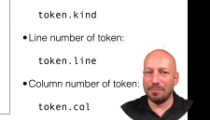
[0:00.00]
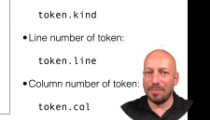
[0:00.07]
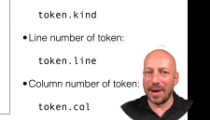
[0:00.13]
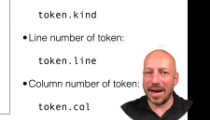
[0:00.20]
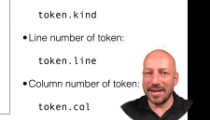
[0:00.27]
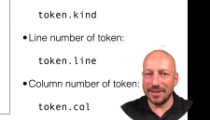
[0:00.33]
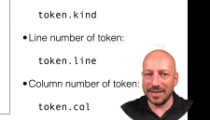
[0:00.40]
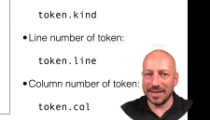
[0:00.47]

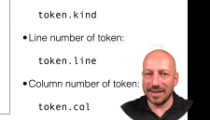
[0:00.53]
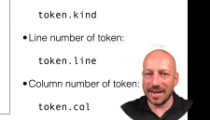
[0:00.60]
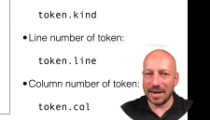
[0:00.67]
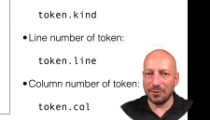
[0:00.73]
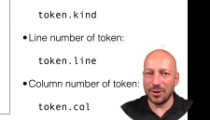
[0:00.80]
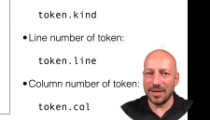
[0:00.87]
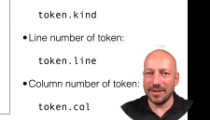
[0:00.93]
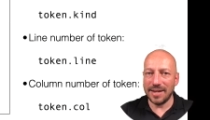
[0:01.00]
by
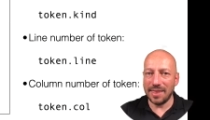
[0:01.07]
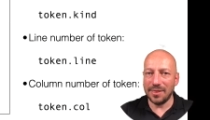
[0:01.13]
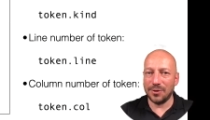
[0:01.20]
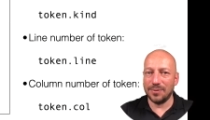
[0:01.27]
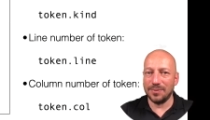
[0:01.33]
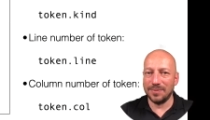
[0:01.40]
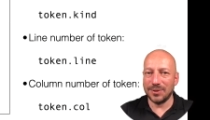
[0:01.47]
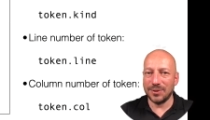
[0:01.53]
declaring
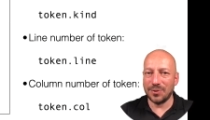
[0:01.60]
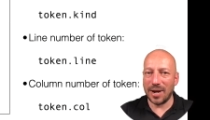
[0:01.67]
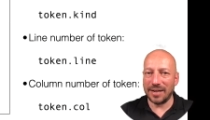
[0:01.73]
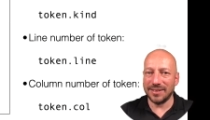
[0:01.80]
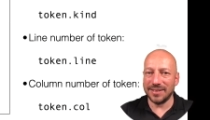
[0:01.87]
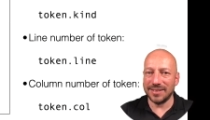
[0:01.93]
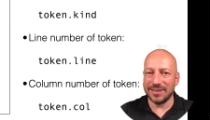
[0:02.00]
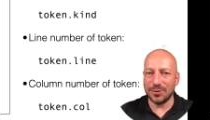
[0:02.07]
another
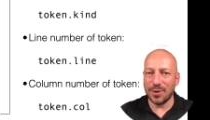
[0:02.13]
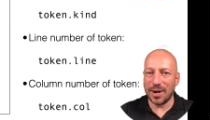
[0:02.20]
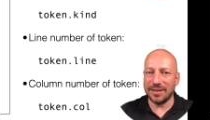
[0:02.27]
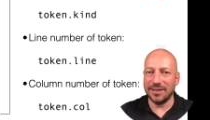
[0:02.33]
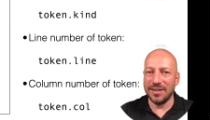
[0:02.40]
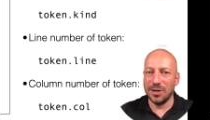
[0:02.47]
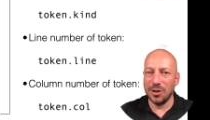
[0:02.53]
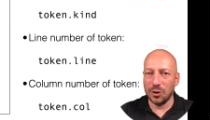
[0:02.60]
struct, a
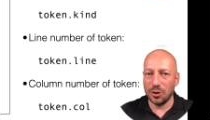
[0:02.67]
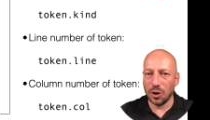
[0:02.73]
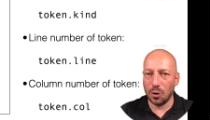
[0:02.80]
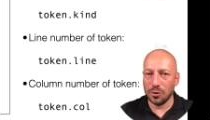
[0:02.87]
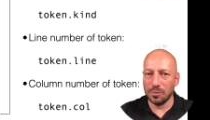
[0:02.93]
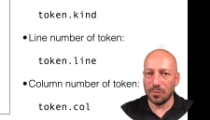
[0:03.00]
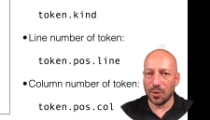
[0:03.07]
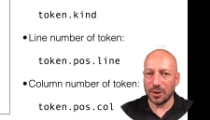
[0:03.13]
struct
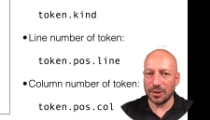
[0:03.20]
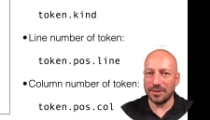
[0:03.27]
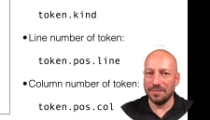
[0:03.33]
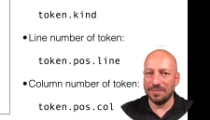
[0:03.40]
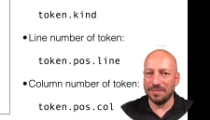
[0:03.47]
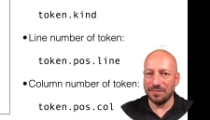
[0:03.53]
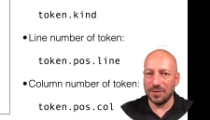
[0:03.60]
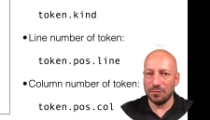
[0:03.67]
token pos
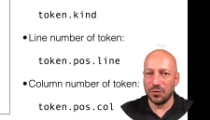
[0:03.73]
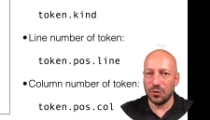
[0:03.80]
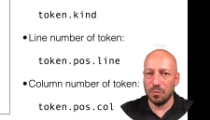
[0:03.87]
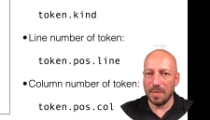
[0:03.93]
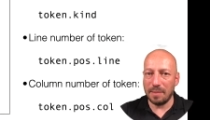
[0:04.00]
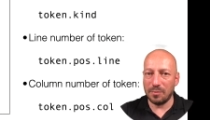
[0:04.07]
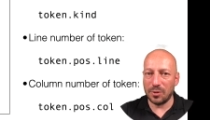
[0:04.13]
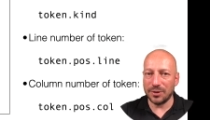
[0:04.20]
with two
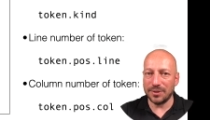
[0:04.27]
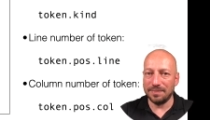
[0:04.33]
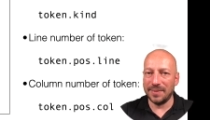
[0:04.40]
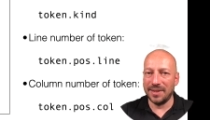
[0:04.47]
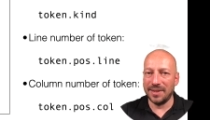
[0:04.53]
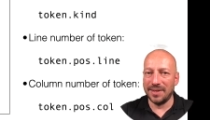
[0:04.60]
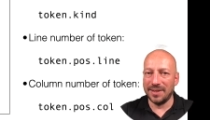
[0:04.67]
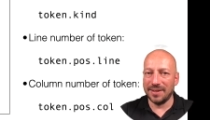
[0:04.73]
members.
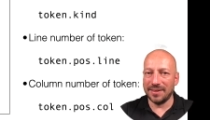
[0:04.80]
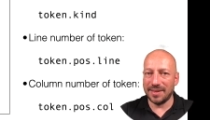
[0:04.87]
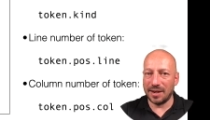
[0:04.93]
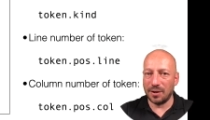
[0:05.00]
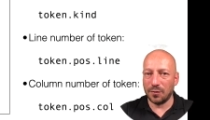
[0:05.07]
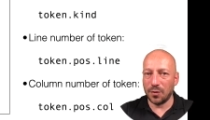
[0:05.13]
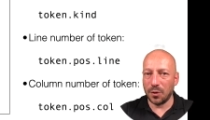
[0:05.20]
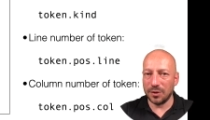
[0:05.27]

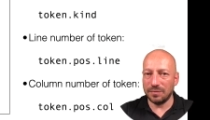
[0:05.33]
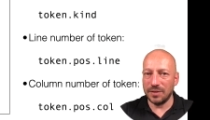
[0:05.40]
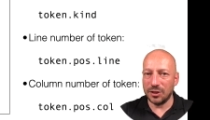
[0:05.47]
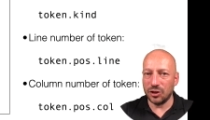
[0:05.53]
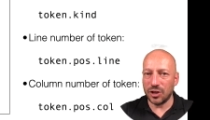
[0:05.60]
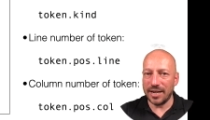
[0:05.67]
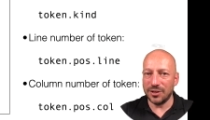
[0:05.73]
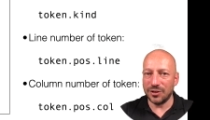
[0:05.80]
Then, of course, we
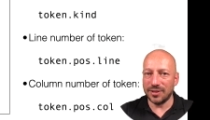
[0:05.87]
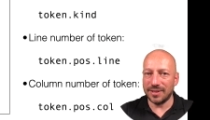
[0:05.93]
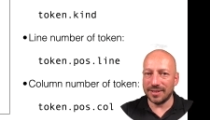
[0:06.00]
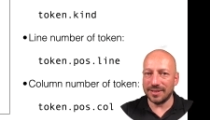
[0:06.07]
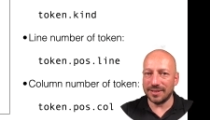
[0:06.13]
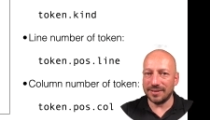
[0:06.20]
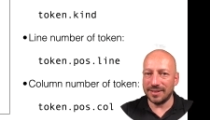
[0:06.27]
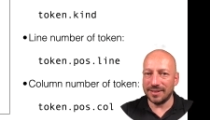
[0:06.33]
changed
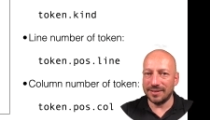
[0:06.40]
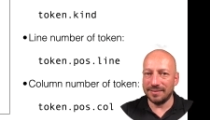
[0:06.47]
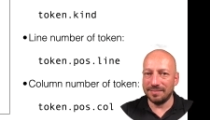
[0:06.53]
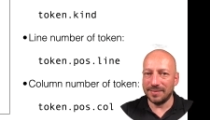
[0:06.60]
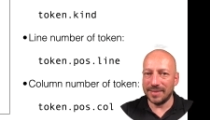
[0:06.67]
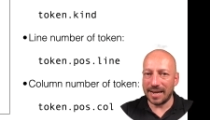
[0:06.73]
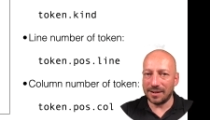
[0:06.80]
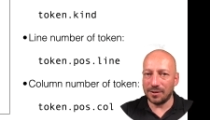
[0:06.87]
the
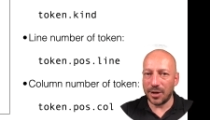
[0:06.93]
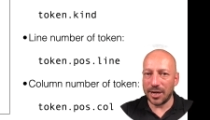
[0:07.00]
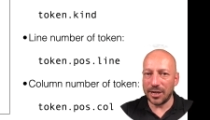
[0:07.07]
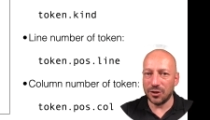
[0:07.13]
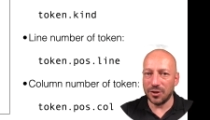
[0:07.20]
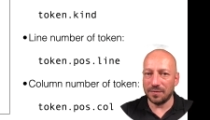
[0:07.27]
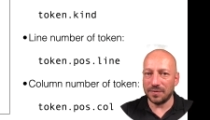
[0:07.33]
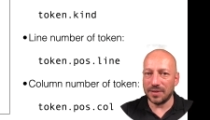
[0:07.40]

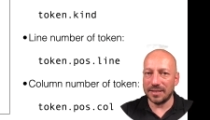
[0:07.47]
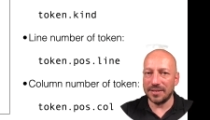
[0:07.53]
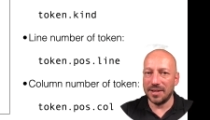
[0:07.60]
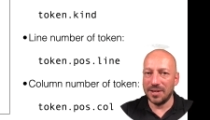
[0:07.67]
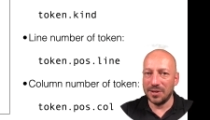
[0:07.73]
declaration of this